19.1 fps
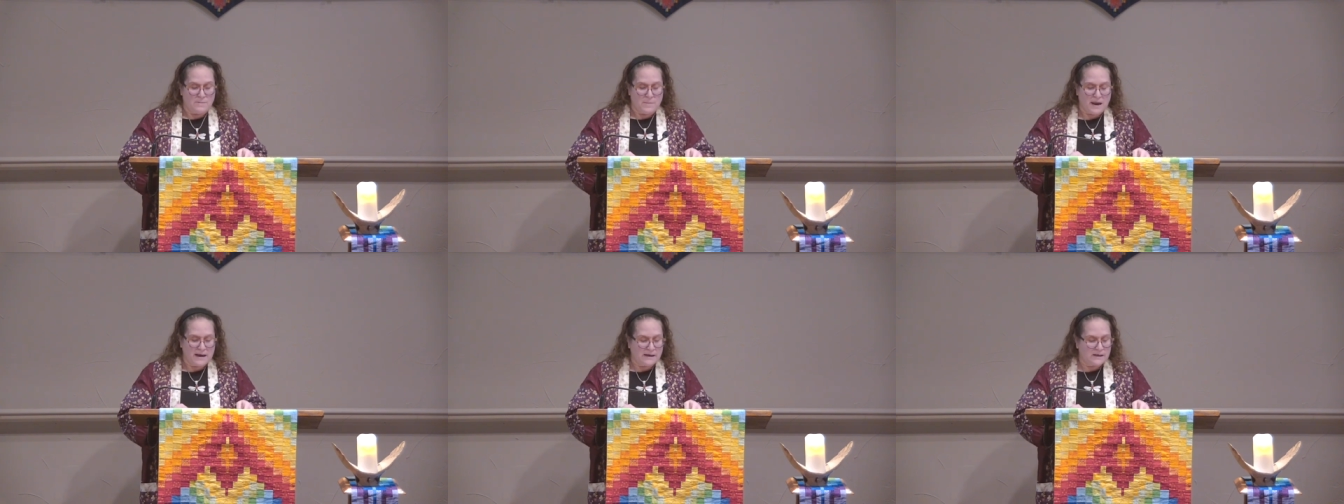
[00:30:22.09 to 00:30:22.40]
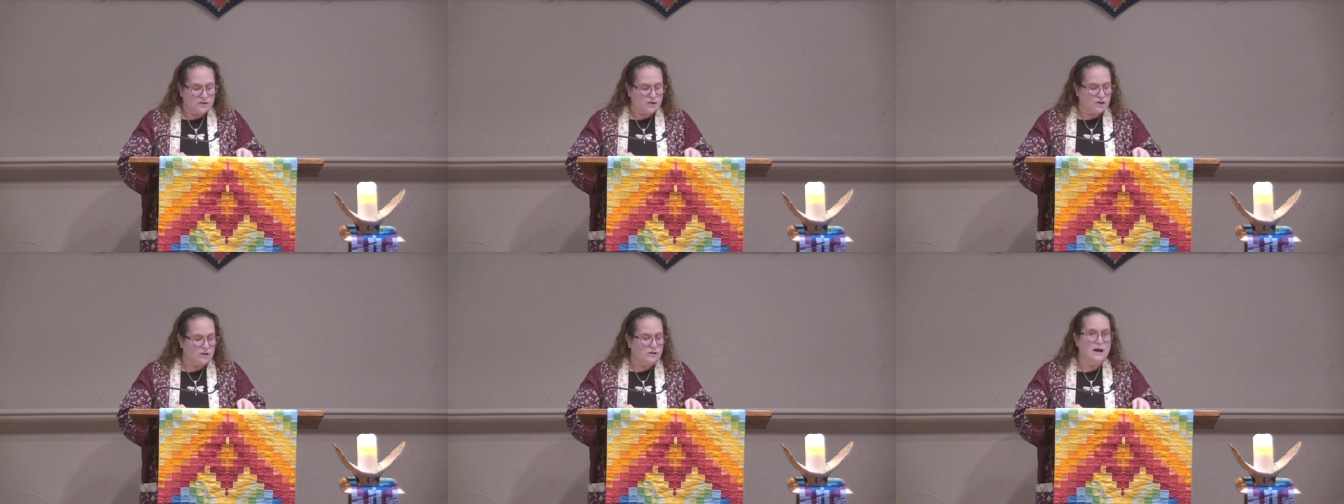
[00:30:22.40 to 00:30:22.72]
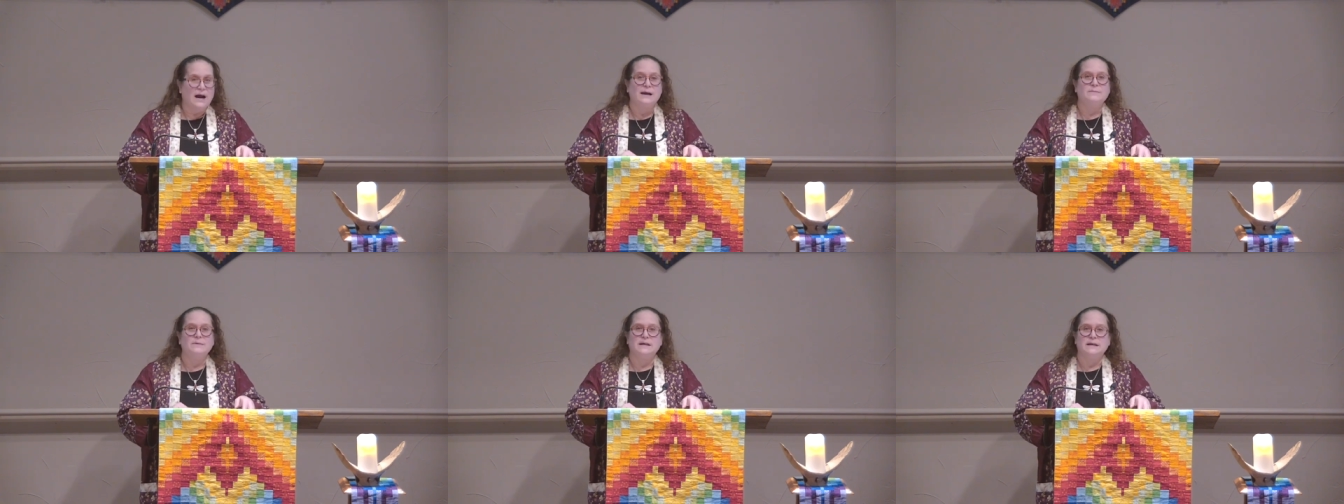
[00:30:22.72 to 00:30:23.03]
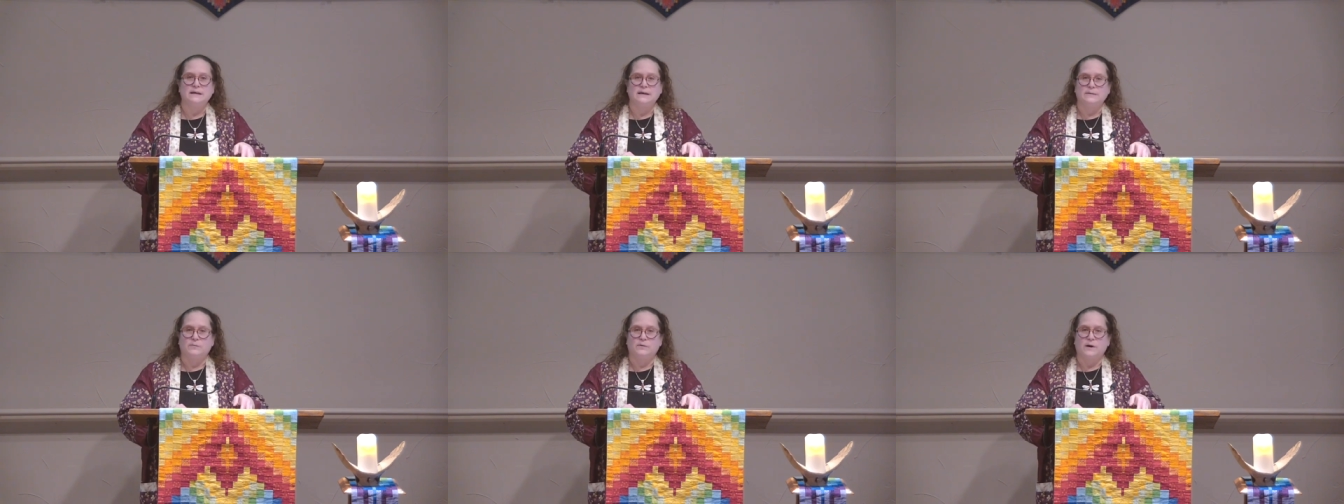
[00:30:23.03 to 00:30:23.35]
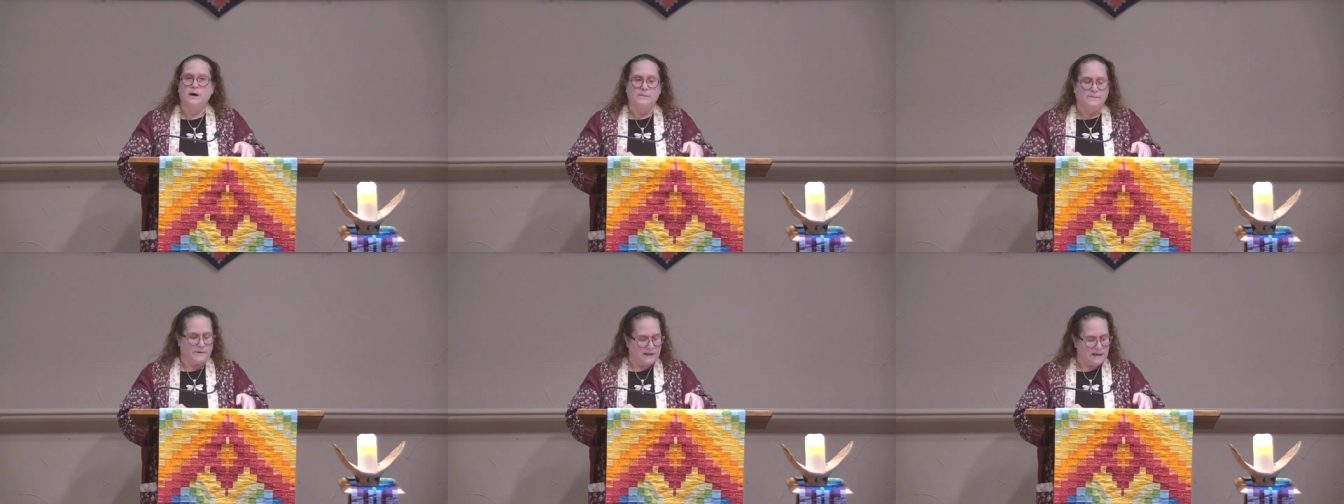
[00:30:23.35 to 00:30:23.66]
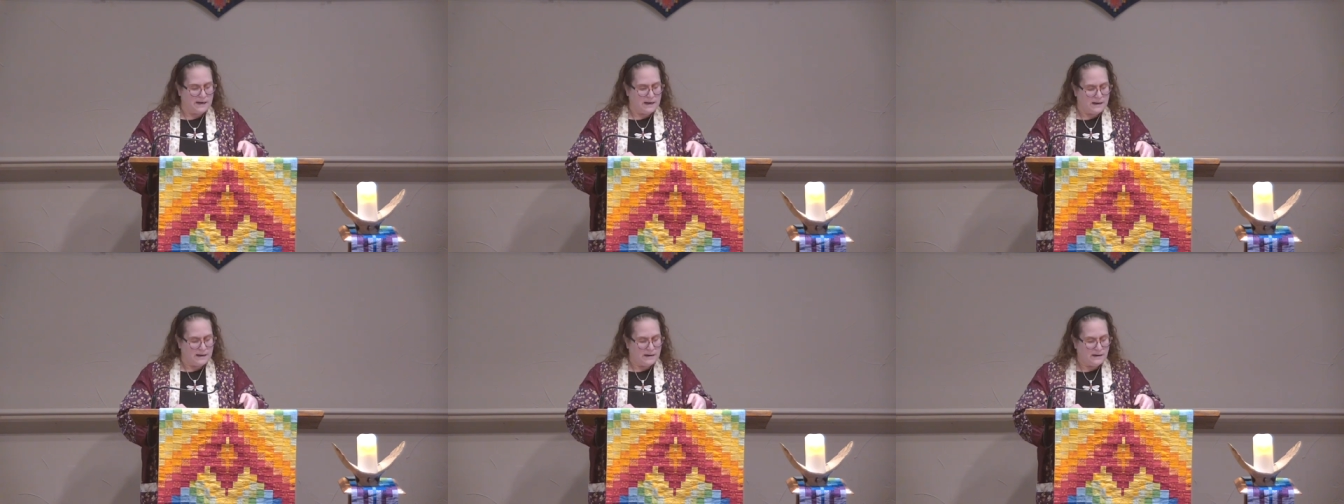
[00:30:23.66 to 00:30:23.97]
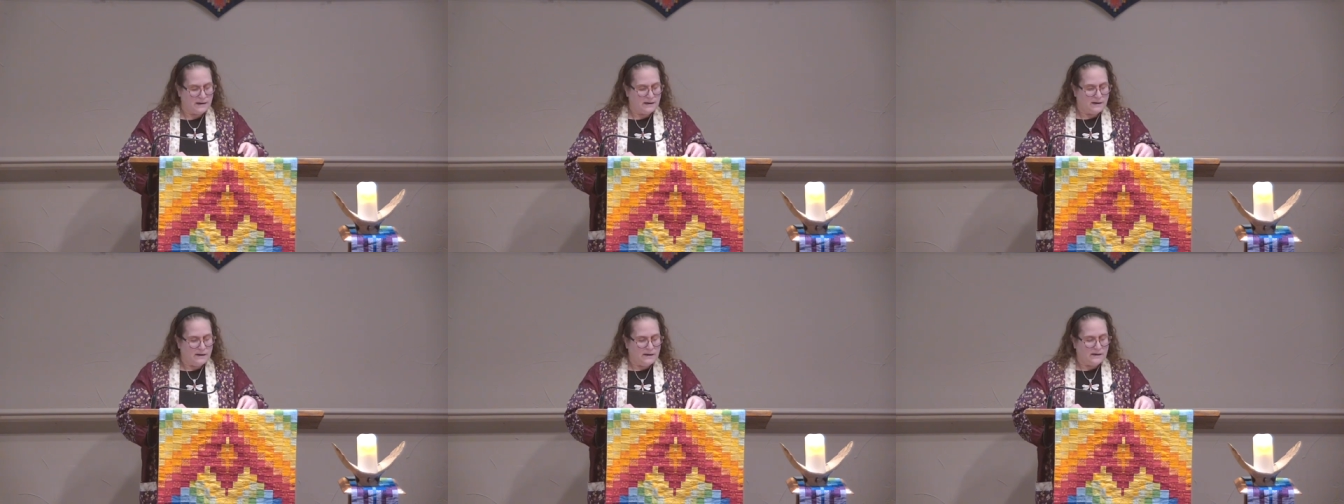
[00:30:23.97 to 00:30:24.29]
making sure I'm eating properly,